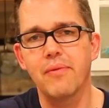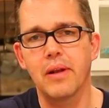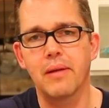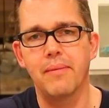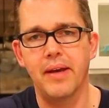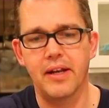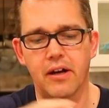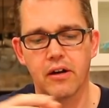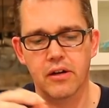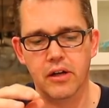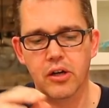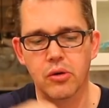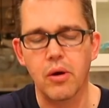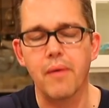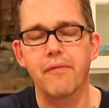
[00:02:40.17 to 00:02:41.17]
millimeter on a
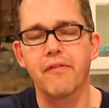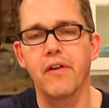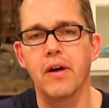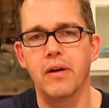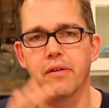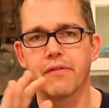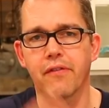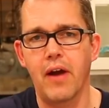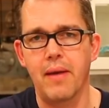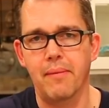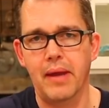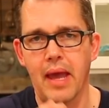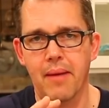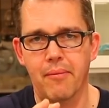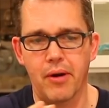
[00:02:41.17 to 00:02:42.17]
crop frame
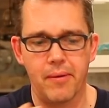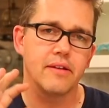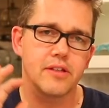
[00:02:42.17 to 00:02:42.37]
camera.